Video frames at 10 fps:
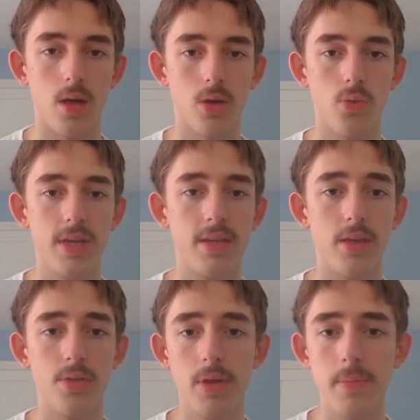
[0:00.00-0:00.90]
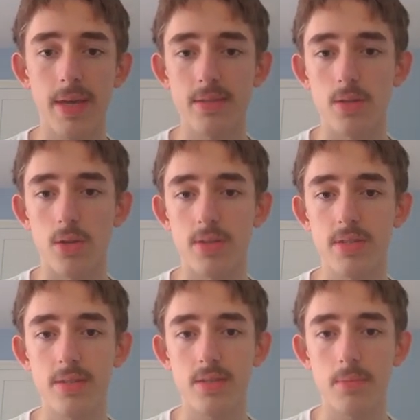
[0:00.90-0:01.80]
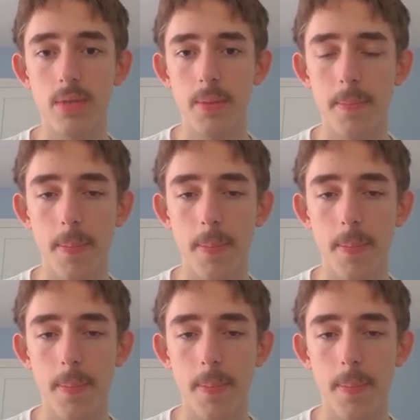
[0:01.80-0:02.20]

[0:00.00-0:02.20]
Queen d3 makes a lot of sense to me.